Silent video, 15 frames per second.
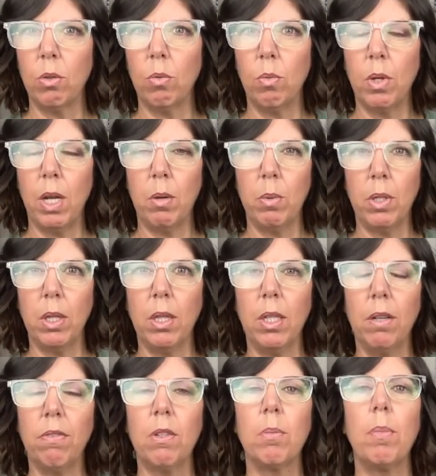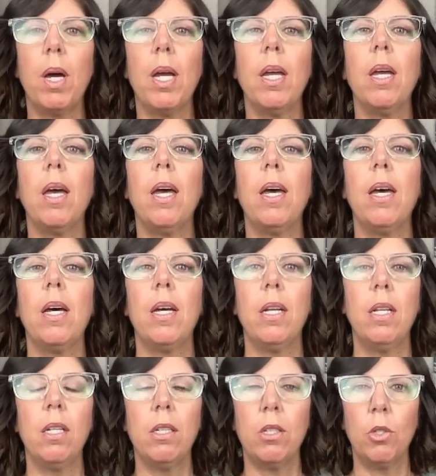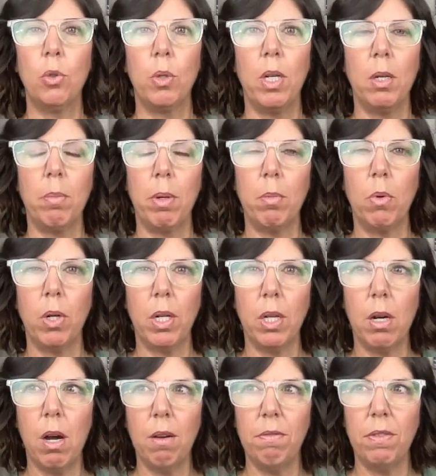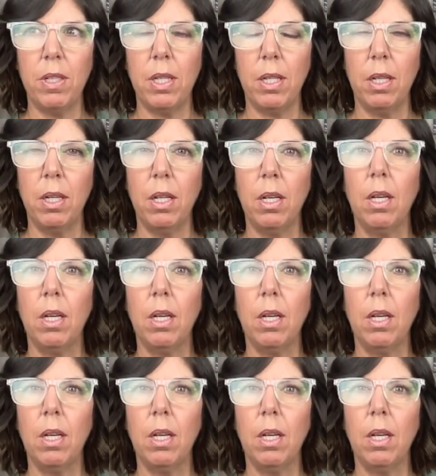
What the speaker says: when I would lift my head to drink my morning coffee,